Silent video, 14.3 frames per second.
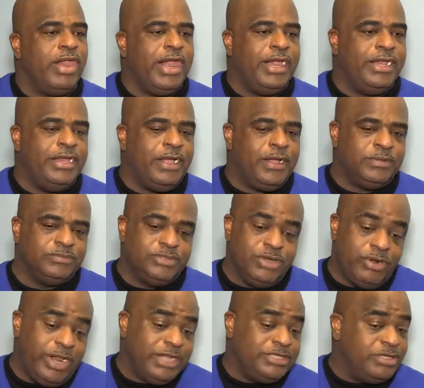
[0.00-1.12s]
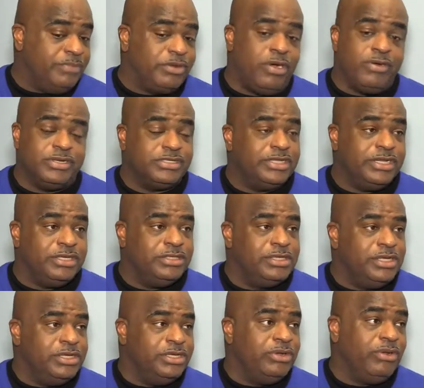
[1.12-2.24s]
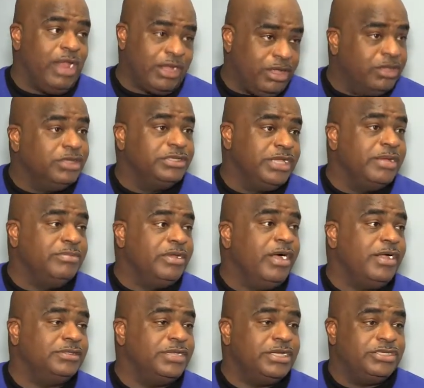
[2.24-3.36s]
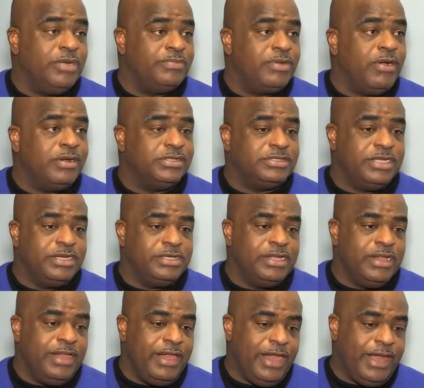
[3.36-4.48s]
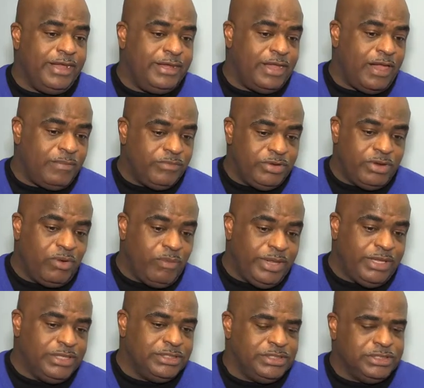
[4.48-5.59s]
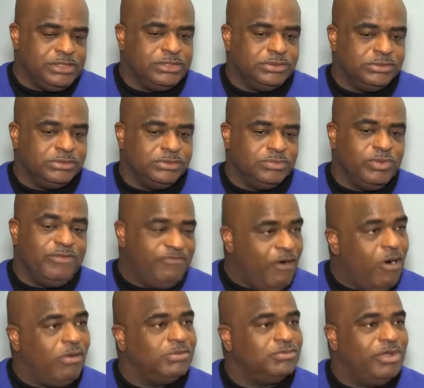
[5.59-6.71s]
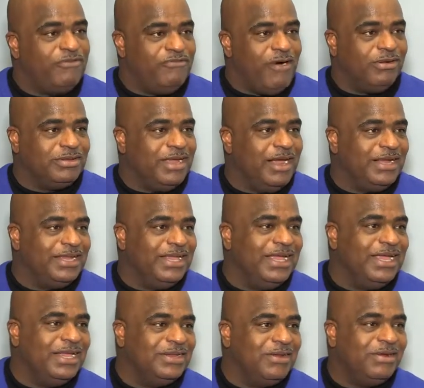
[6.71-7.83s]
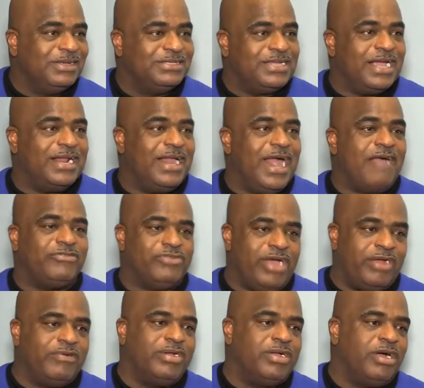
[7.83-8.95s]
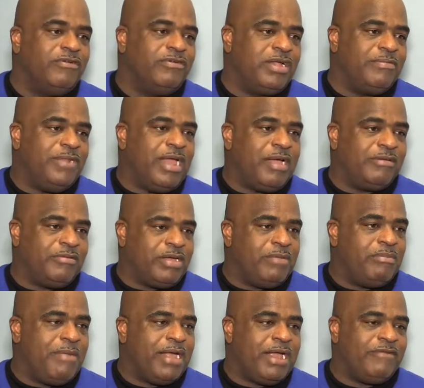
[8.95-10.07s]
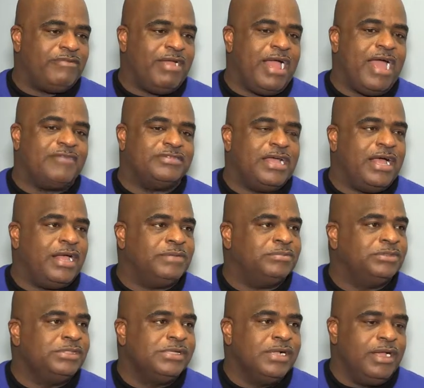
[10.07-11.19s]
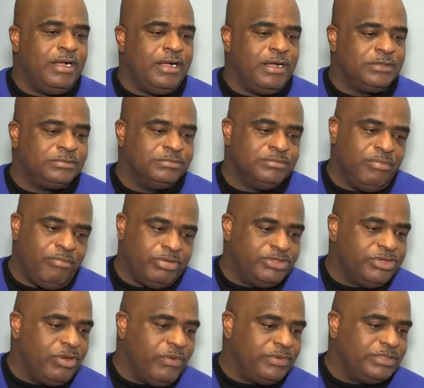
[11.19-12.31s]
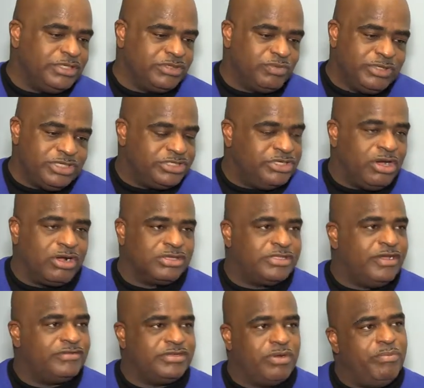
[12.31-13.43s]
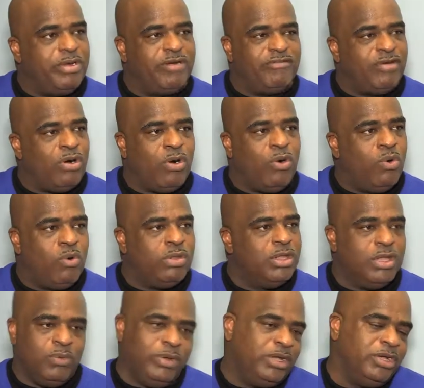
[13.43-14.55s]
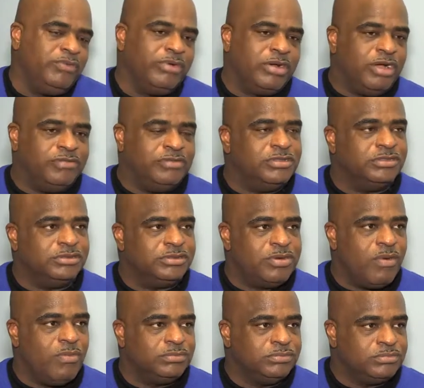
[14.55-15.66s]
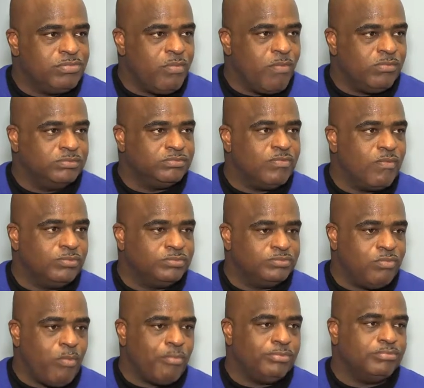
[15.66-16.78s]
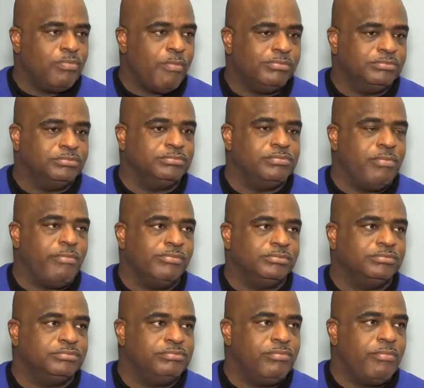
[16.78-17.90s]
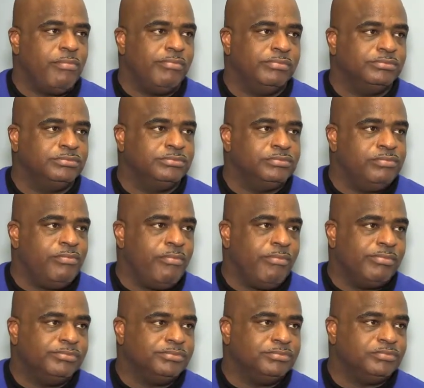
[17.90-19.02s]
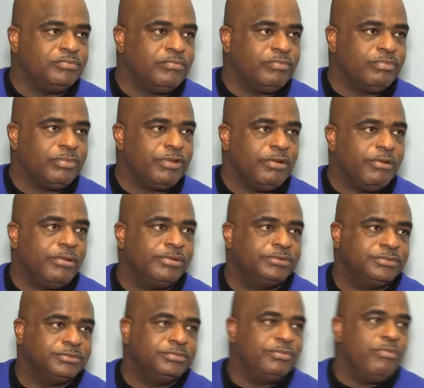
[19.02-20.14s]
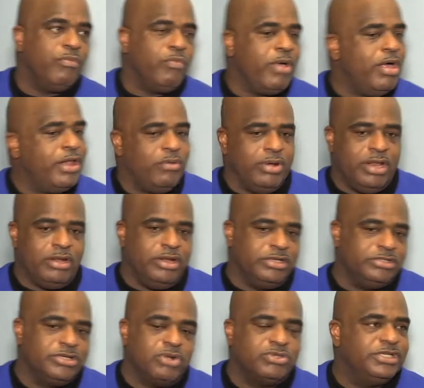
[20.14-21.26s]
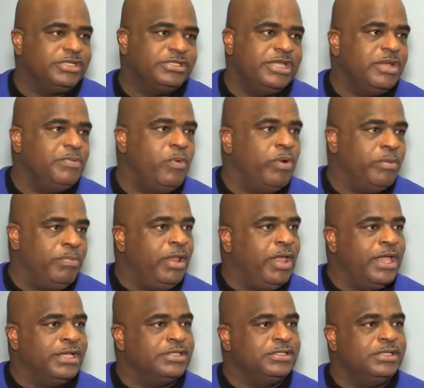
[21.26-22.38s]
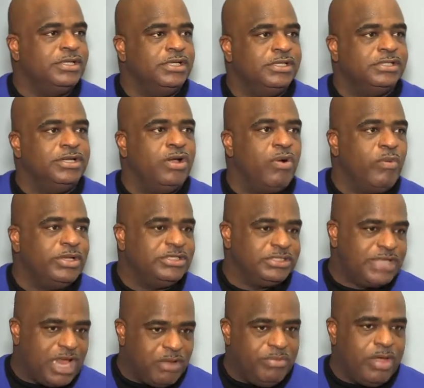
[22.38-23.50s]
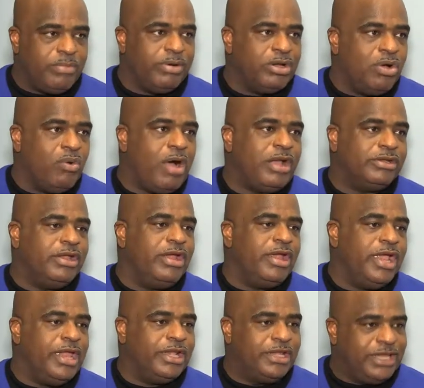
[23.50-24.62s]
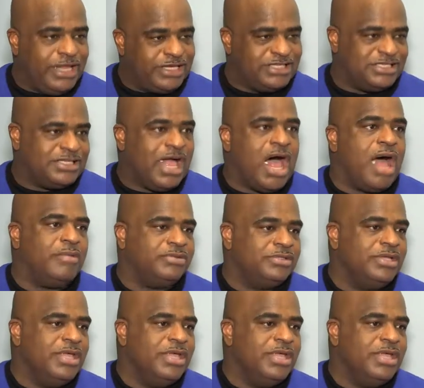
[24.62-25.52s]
And, you know, they jumped on us and, you know, like a good team does, they jumped on us and you know, we fought there at the end, you know, in the second half, trying to recover, coming back after halftime. But, you know, we just dug ourselves so big of a hole, we couldn't recover. Okay. After being down 33-17 at halftime, what was your message during the break? Well, there's no 16-point plays. You know, we just got to be able to go out there and get stops.